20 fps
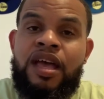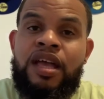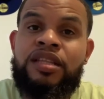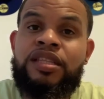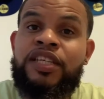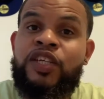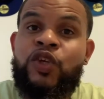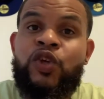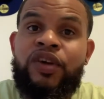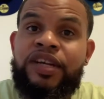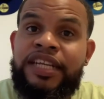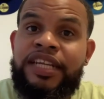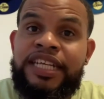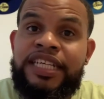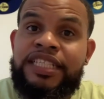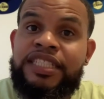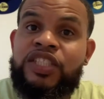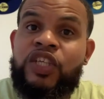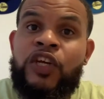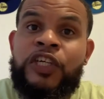The New York
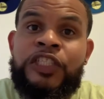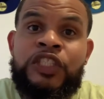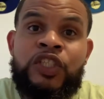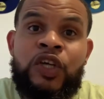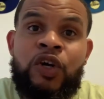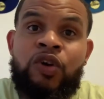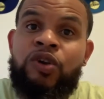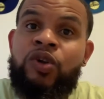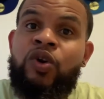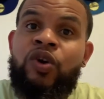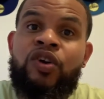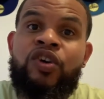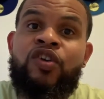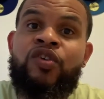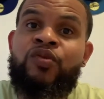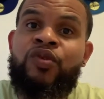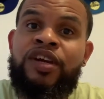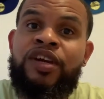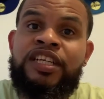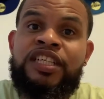Knicks are no longer
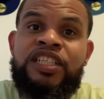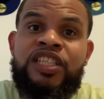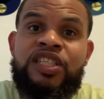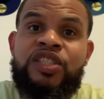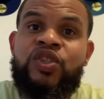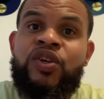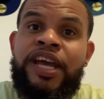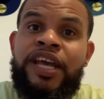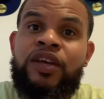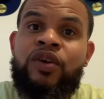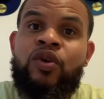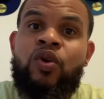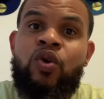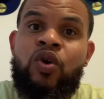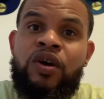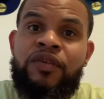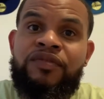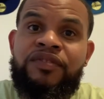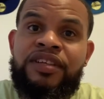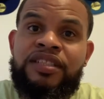running the triangle
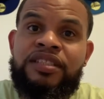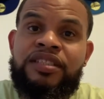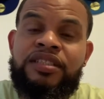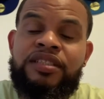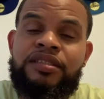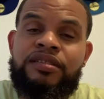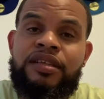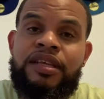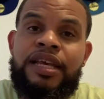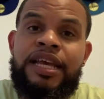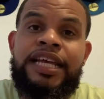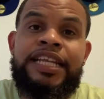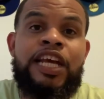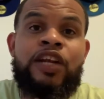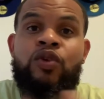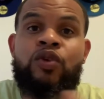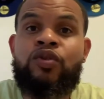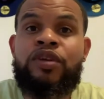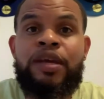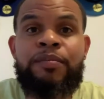offense. Now,
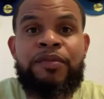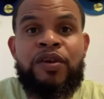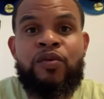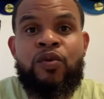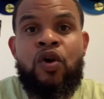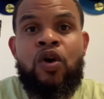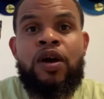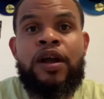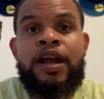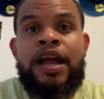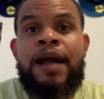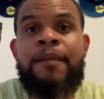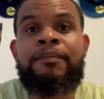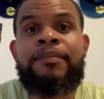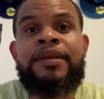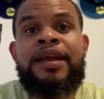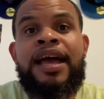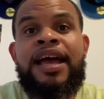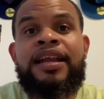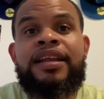don't get me wrong. I'm
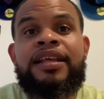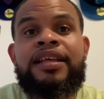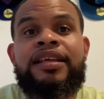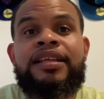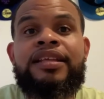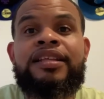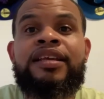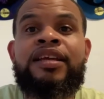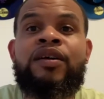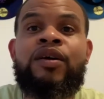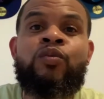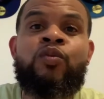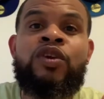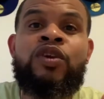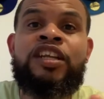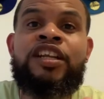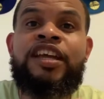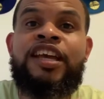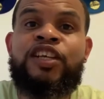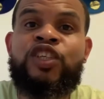not
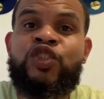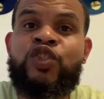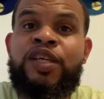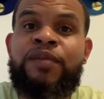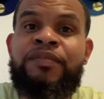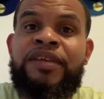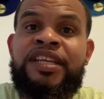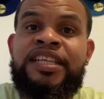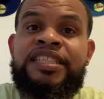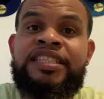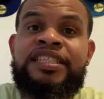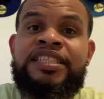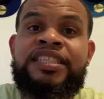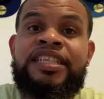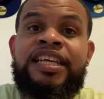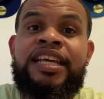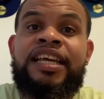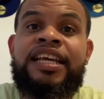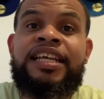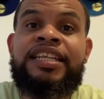one of the extremists
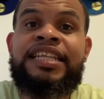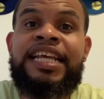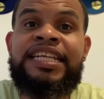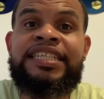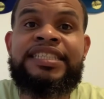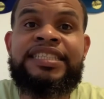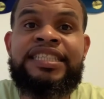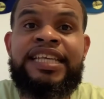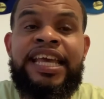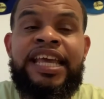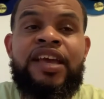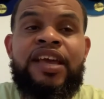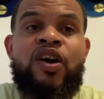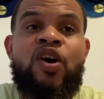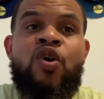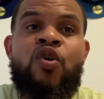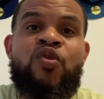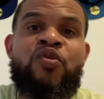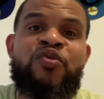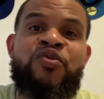that say,
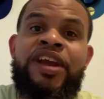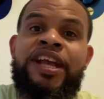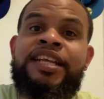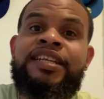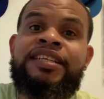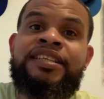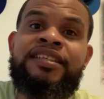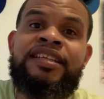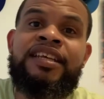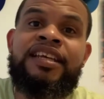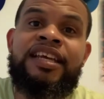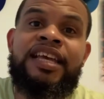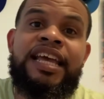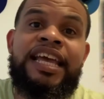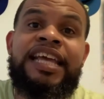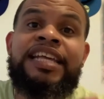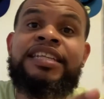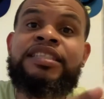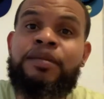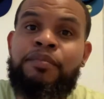oh, Frank
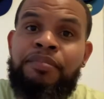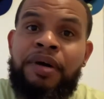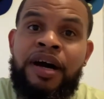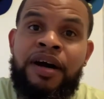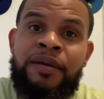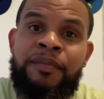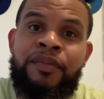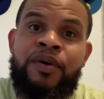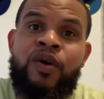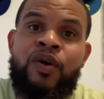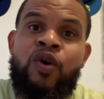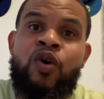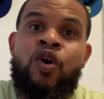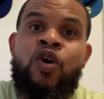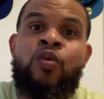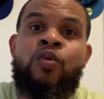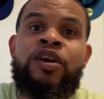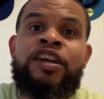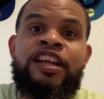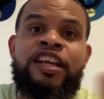is a bum,
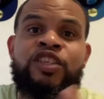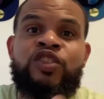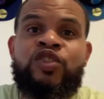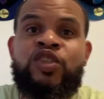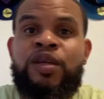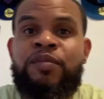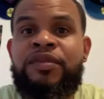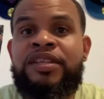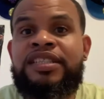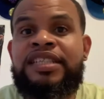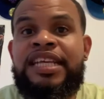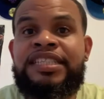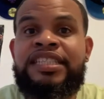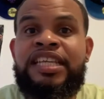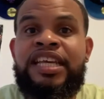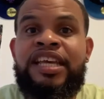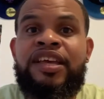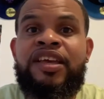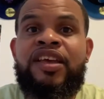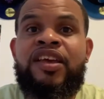or one of the extremists that
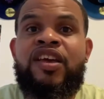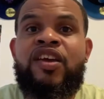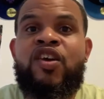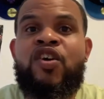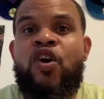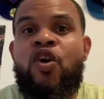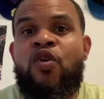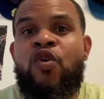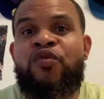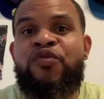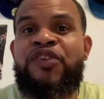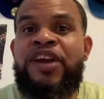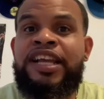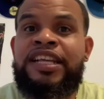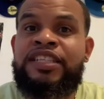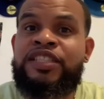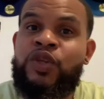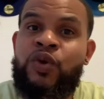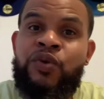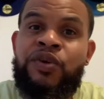say, oh, Frank
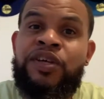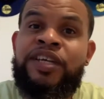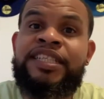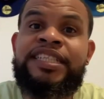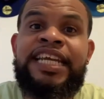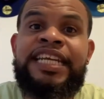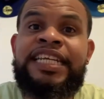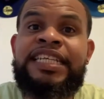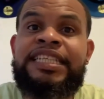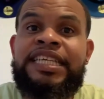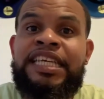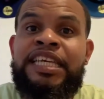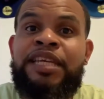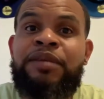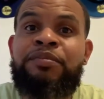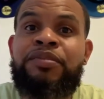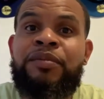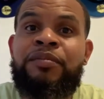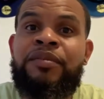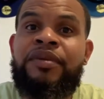is so good they need to
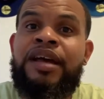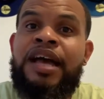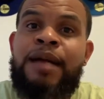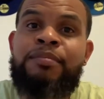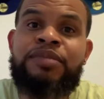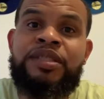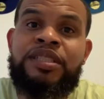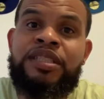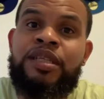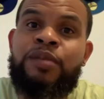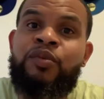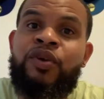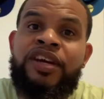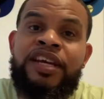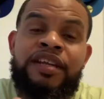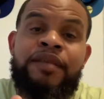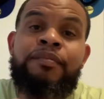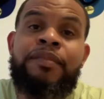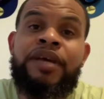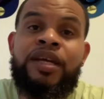keep him. I'm somewhere
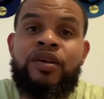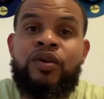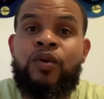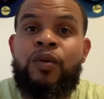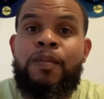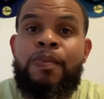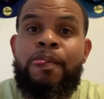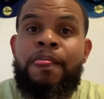in the middle.